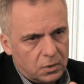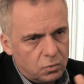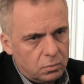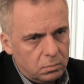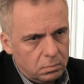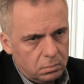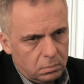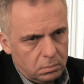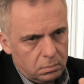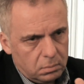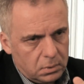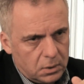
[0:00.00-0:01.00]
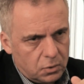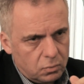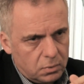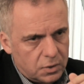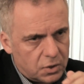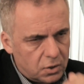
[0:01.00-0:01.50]
you
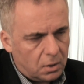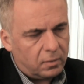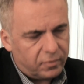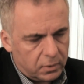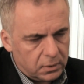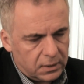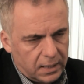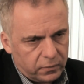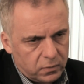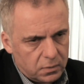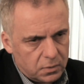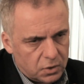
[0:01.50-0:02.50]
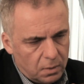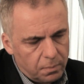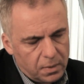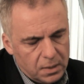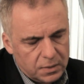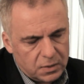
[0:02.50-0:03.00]
discover that
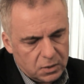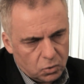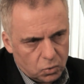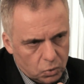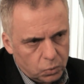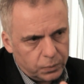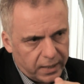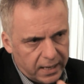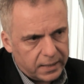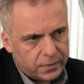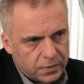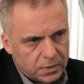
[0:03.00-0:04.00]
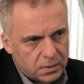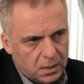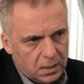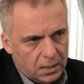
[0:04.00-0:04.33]
something is in your own hands.